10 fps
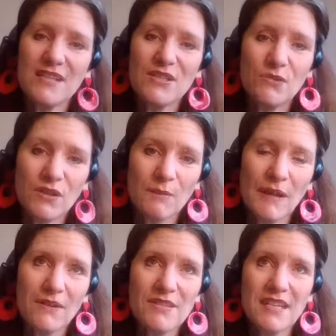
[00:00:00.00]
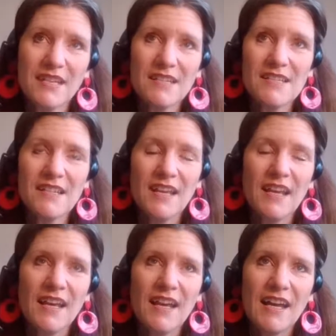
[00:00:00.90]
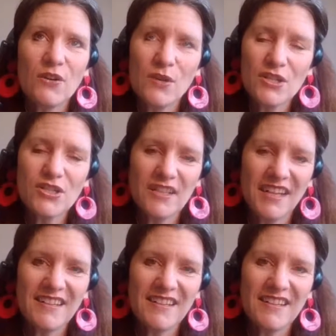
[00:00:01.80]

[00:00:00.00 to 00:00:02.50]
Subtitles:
Let's talk about it and question